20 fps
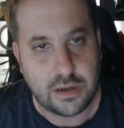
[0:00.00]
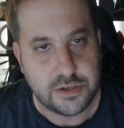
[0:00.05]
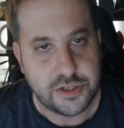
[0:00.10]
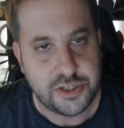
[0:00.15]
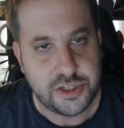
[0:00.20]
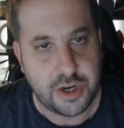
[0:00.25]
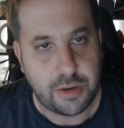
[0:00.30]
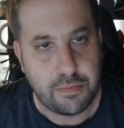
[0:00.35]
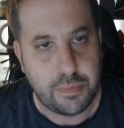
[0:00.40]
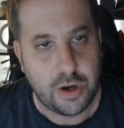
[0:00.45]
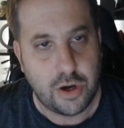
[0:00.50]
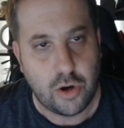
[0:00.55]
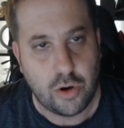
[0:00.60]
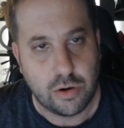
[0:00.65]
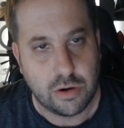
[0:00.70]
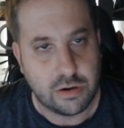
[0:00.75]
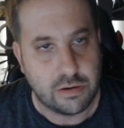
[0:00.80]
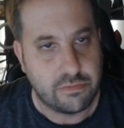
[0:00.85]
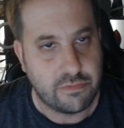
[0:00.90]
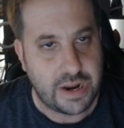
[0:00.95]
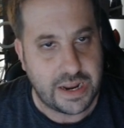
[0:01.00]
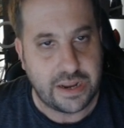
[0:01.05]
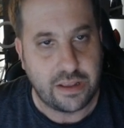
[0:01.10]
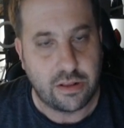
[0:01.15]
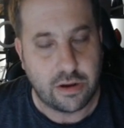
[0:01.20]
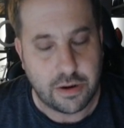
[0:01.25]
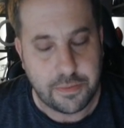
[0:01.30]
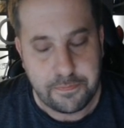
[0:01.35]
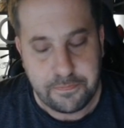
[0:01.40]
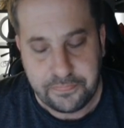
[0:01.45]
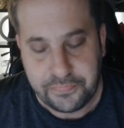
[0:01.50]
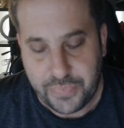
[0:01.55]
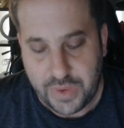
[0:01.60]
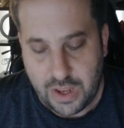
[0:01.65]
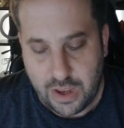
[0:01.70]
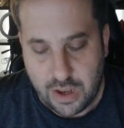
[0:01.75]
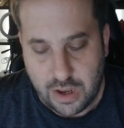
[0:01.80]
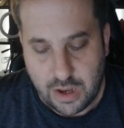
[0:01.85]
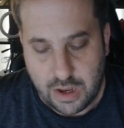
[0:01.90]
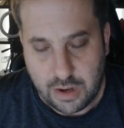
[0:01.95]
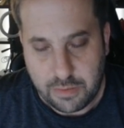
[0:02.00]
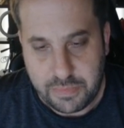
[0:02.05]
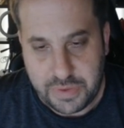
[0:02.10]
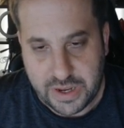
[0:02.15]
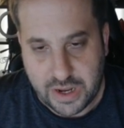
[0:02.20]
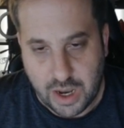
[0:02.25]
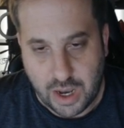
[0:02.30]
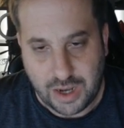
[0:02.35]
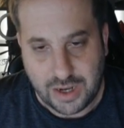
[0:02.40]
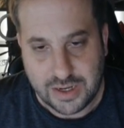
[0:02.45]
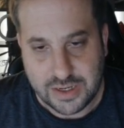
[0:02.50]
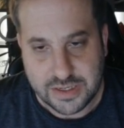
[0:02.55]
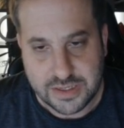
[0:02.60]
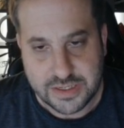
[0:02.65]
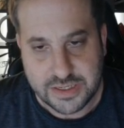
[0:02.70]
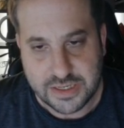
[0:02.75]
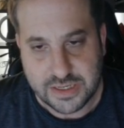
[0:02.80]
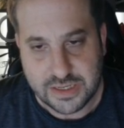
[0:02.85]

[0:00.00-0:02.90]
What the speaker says: jumbo or regular, because